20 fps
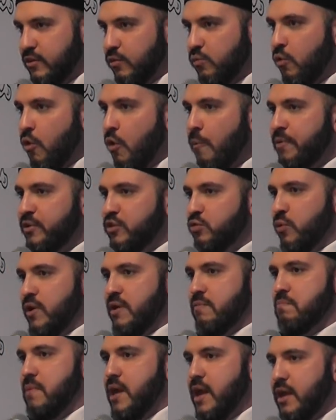a war
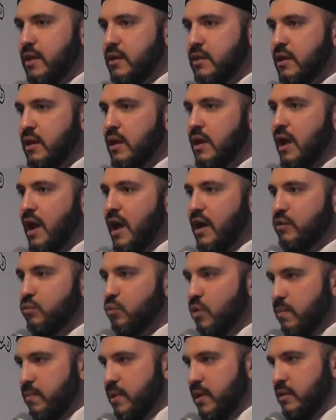between men
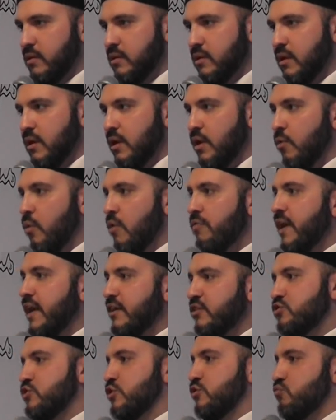and women, well,
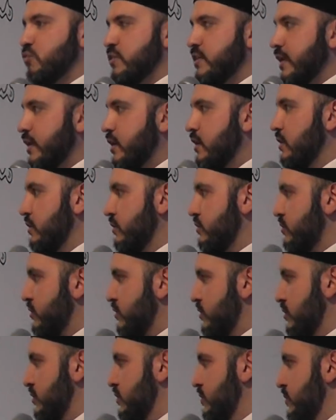that's just
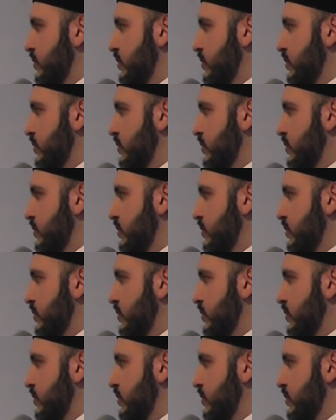ridiculous.